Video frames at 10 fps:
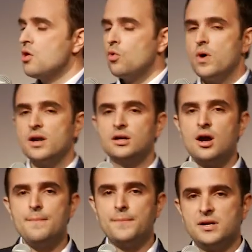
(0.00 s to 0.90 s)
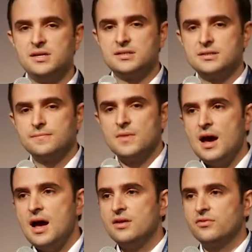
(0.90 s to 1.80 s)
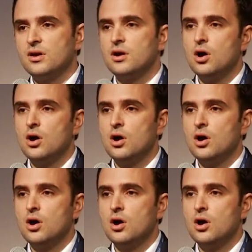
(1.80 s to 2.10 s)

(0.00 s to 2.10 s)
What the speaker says: when companies have